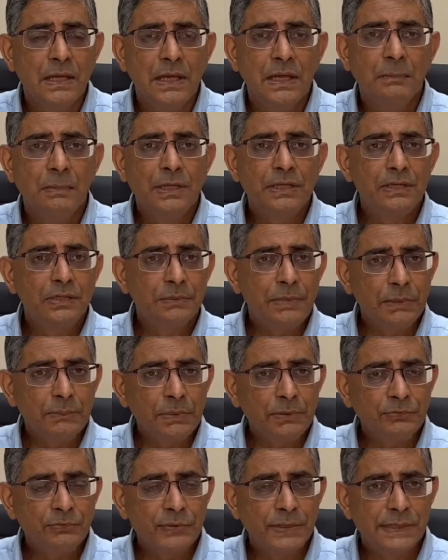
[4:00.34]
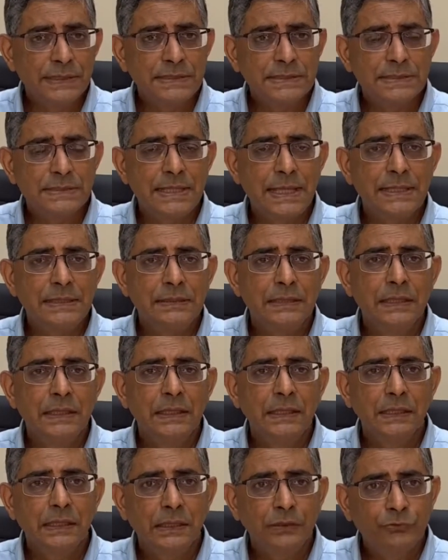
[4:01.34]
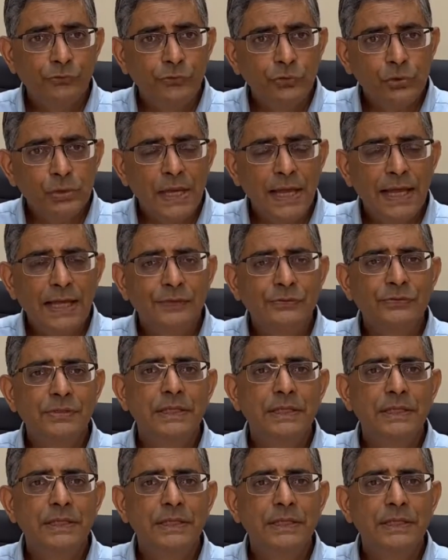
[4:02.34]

but remember friends that if you have